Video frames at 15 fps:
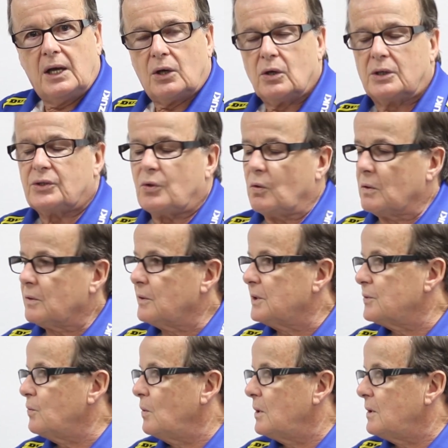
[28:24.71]
Cook's Corner
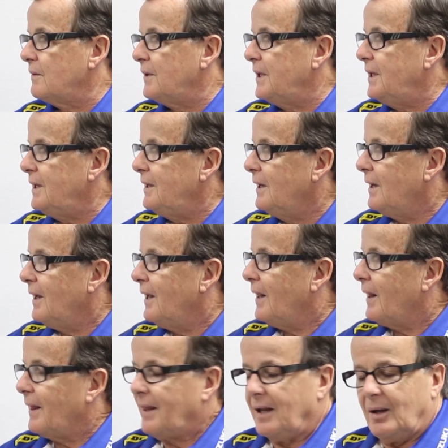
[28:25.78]
is one of the
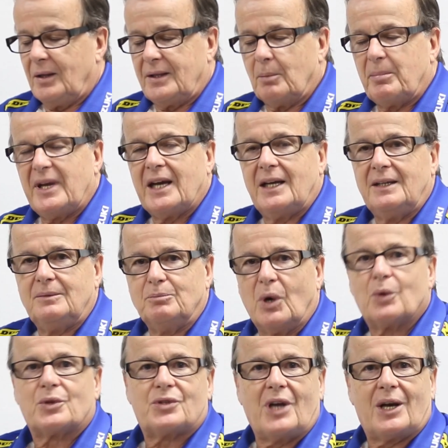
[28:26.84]
big
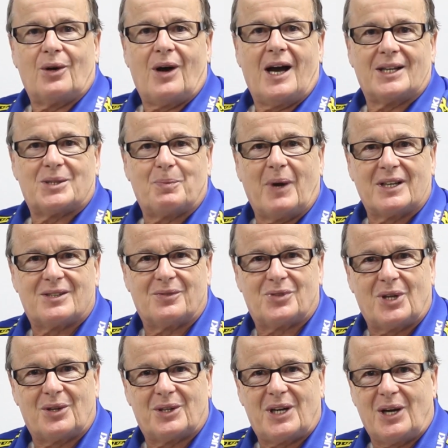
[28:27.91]
motorcycle hotspots of
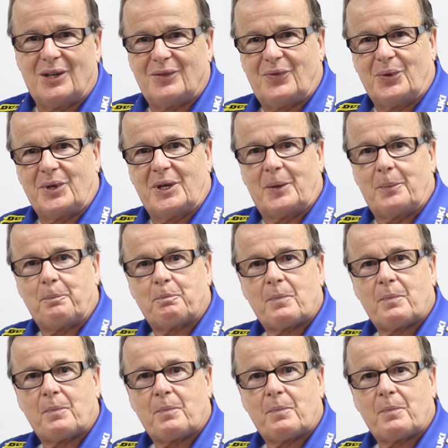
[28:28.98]
Southern California.